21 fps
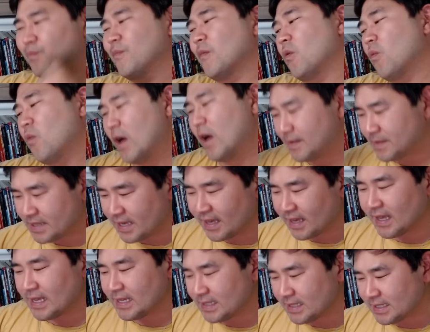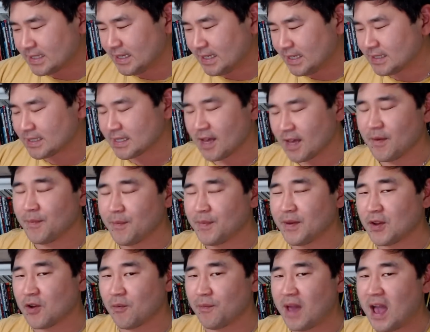what it's saying, he's come up
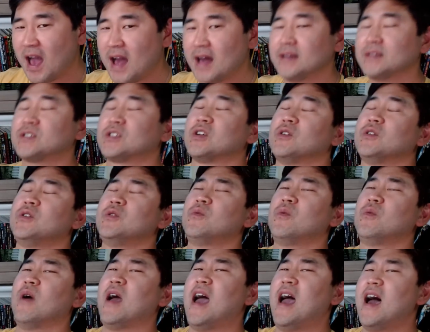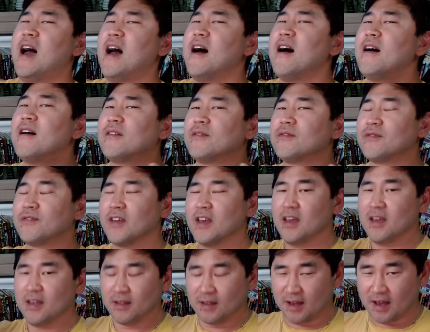in your past, so you have,
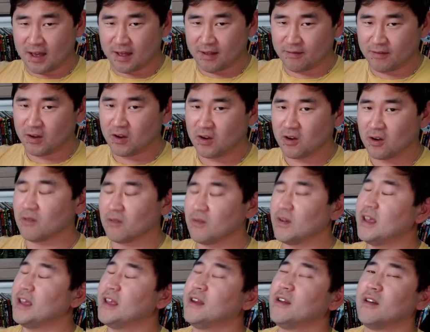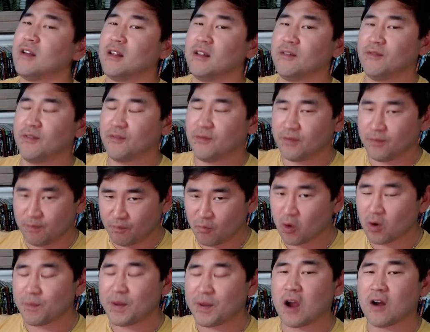you're in a
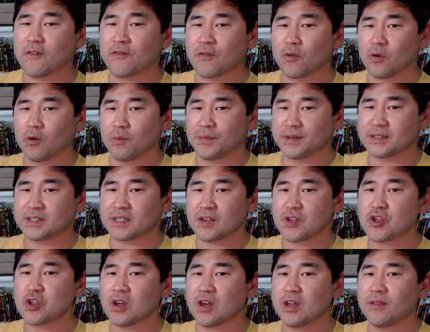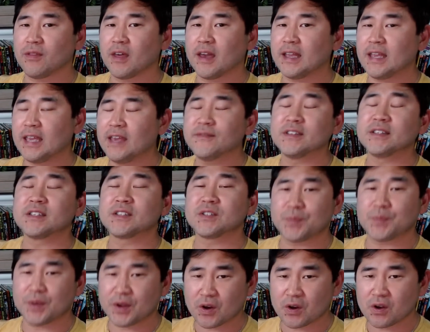more powerful position, like even
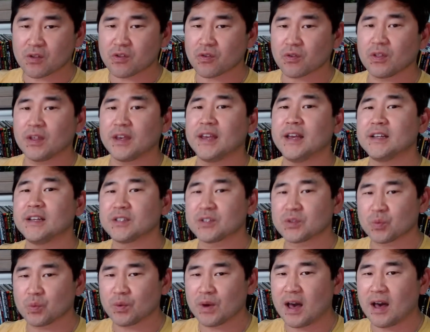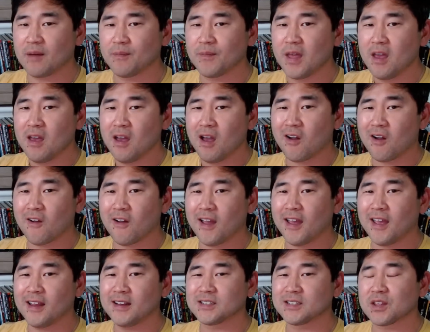spiritually as well, all
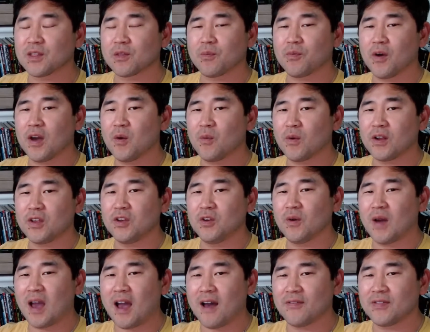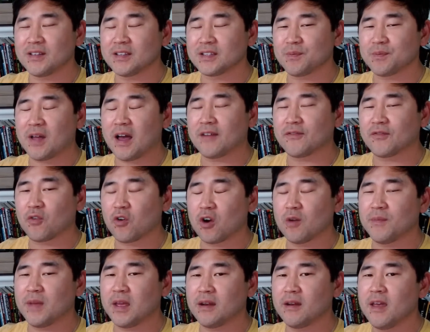right? To the point where you have this
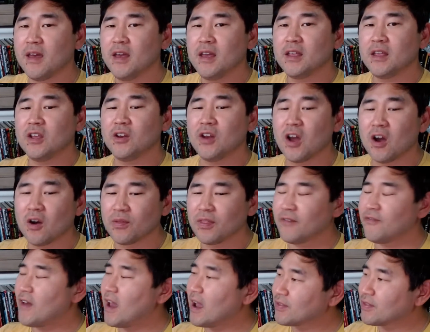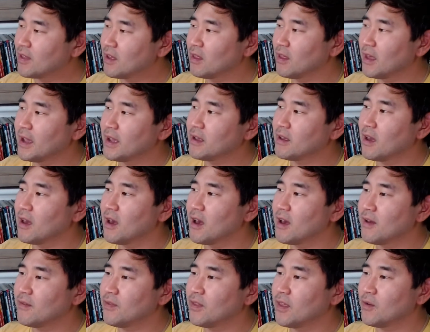platform, and, you know, the fact that, like,
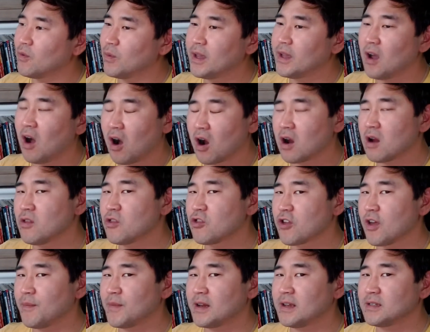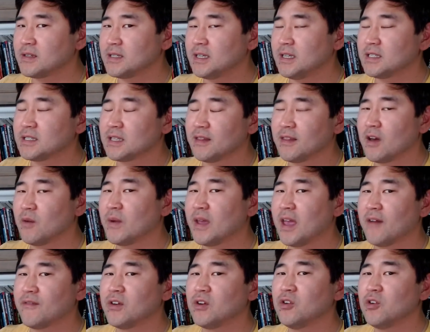that we are in Gemini season, that we
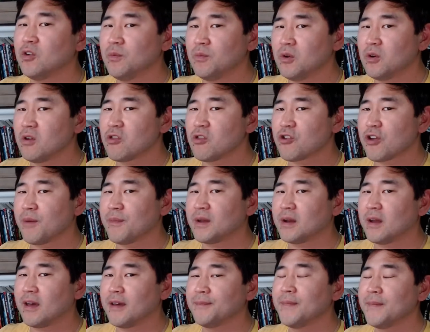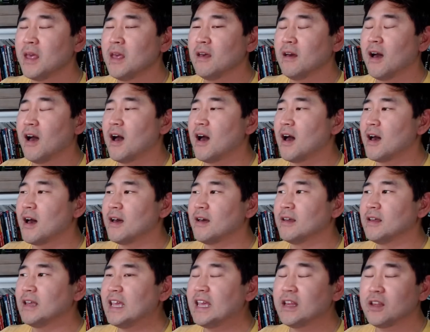have a new moon in Gemini
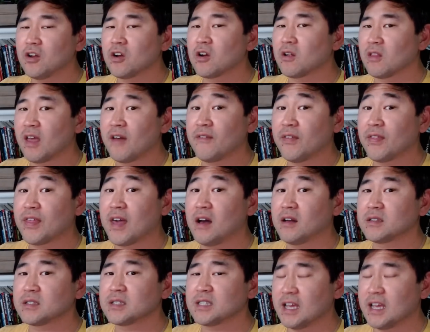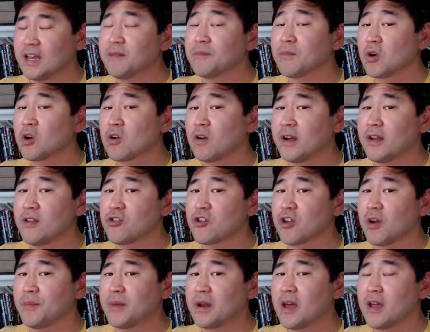in your 11th house, and Mercury in
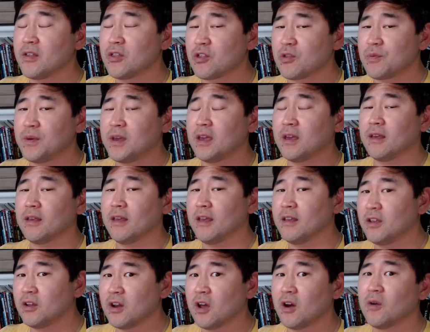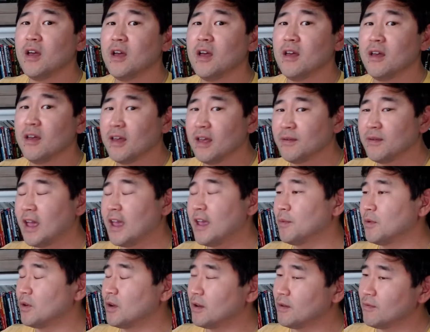Gemini, just being, you know,
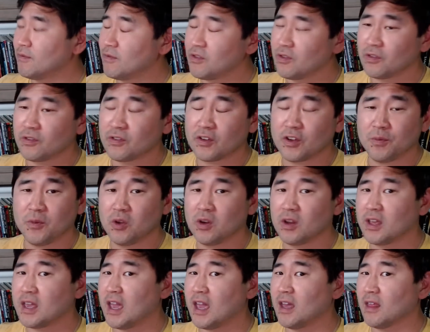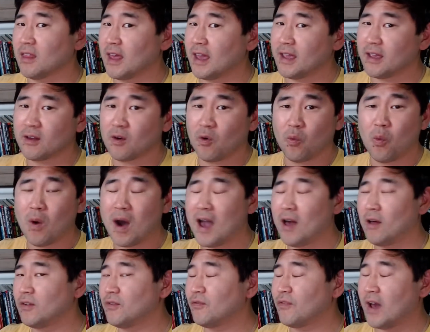able to just communicate like
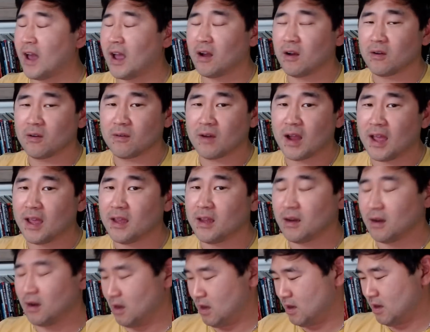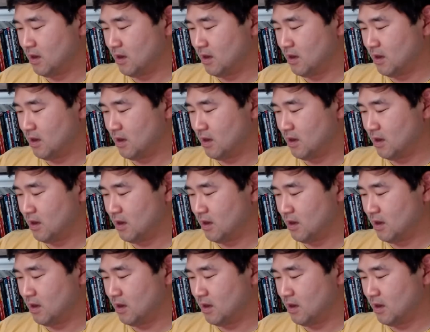wildfire, right?